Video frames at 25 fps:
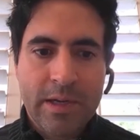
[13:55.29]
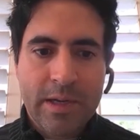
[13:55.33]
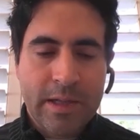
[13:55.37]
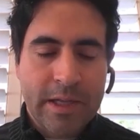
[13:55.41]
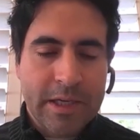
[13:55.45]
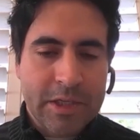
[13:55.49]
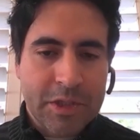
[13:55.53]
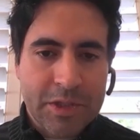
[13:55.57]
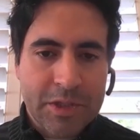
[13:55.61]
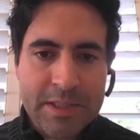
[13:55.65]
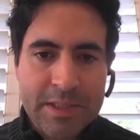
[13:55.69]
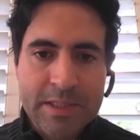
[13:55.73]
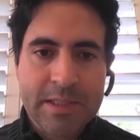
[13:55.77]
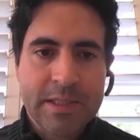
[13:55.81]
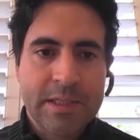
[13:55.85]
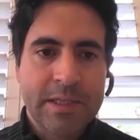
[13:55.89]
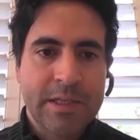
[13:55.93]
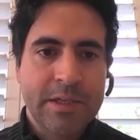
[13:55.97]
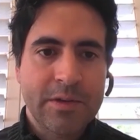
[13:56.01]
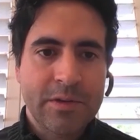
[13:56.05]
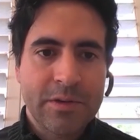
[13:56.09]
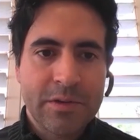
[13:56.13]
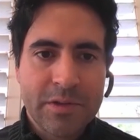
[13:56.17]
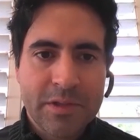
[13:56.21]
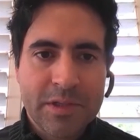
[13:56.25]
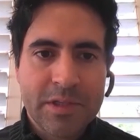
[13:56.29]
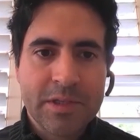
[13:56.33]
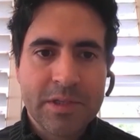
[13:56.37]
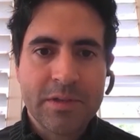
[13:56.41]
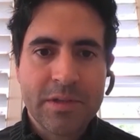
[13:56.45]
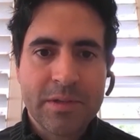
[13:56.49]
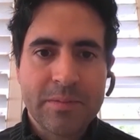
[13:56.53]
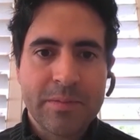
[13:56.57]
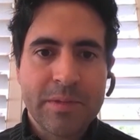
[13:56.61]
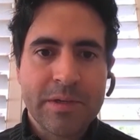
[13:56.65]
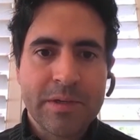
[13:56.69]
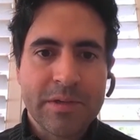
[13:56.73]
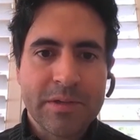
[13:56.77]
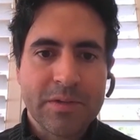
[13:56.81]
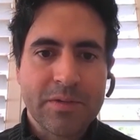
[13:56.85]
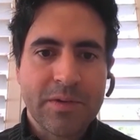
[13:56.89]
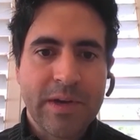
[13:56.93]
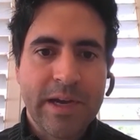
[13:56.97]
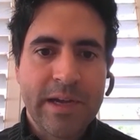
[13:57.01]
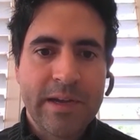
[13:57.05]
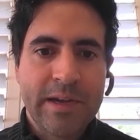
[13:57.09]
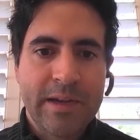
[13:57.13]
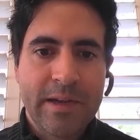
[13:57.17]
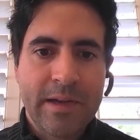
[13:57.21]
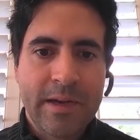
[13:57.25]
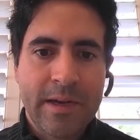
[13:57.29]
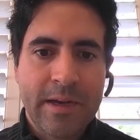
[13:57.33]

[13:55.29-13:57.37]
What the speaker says: electricity, your utility bills, right?